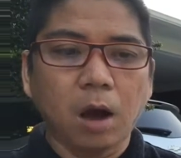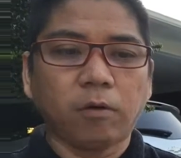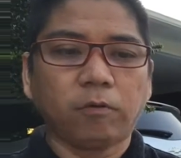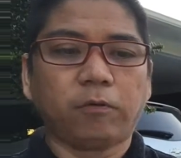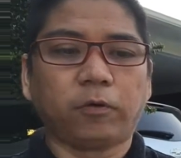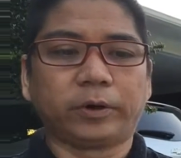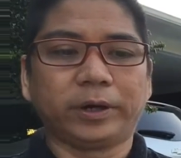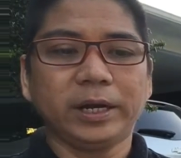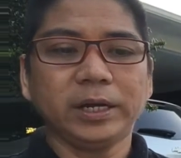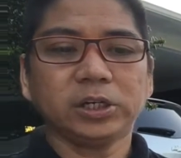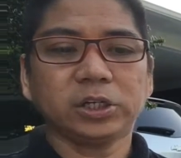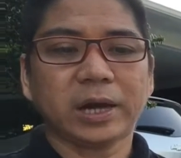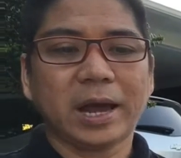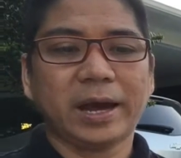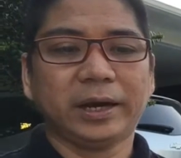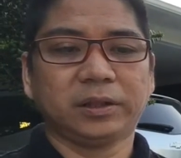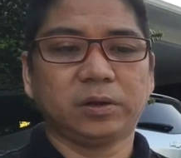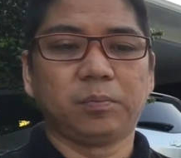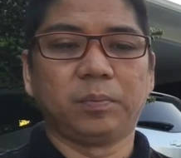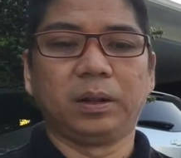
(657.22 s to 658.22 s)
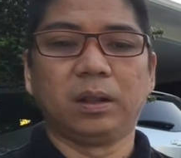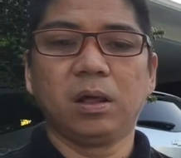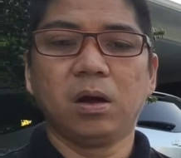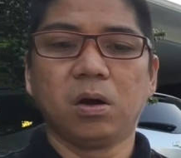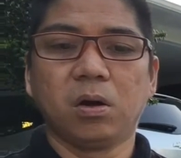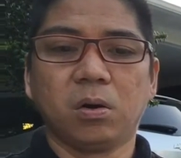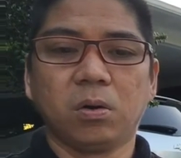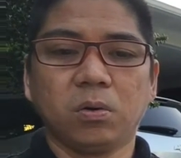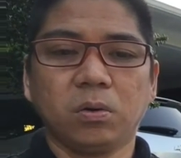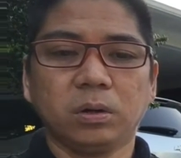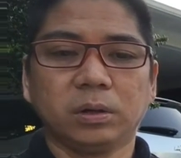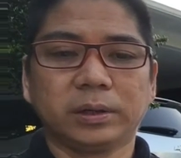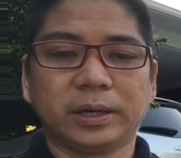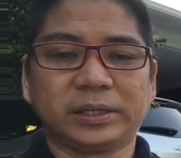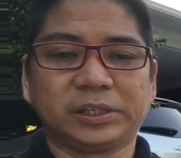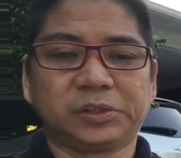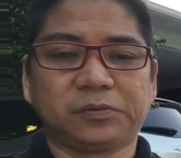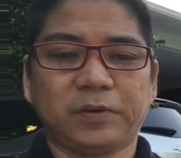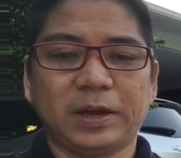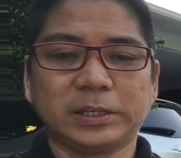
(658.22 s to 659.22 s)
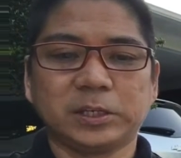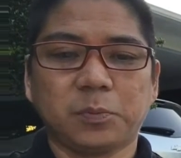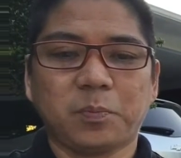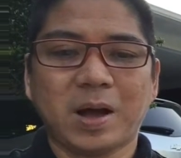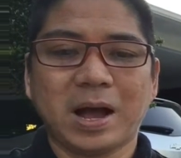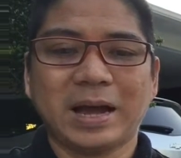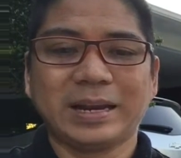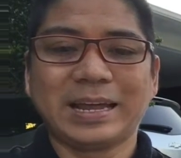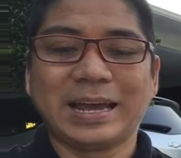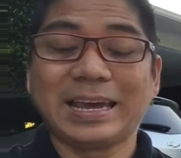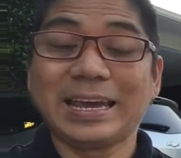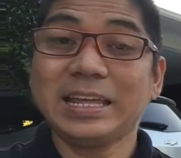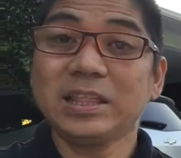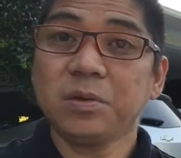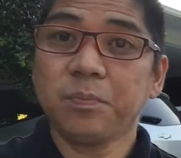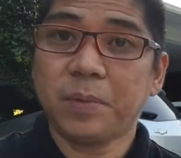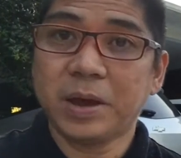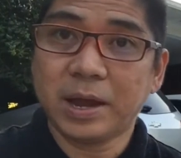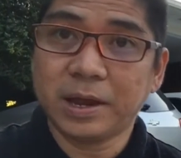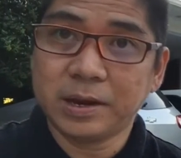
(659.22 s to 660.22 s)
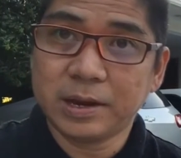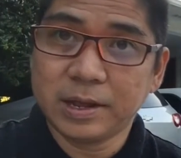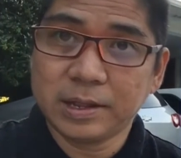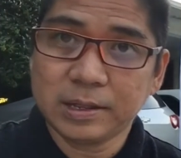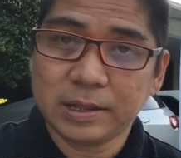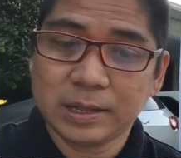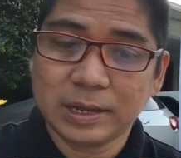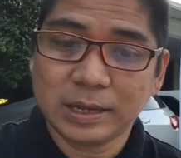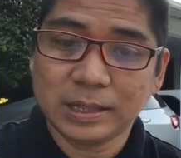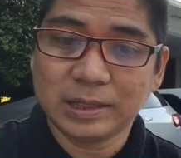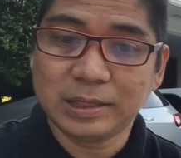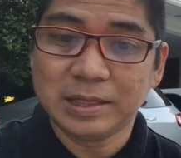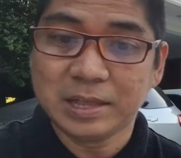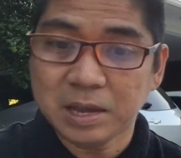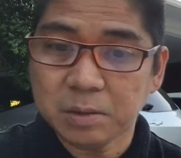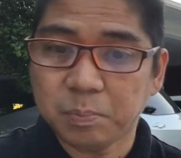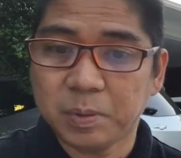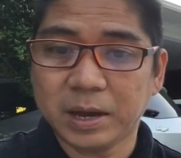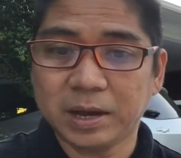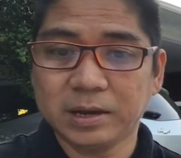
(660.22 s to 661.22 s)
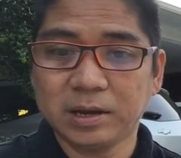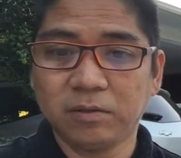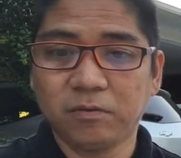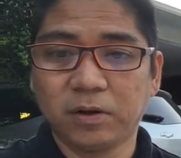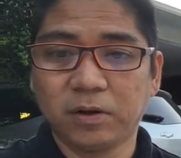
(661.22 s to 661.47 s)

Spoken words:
for each item below, specify the independent, dependent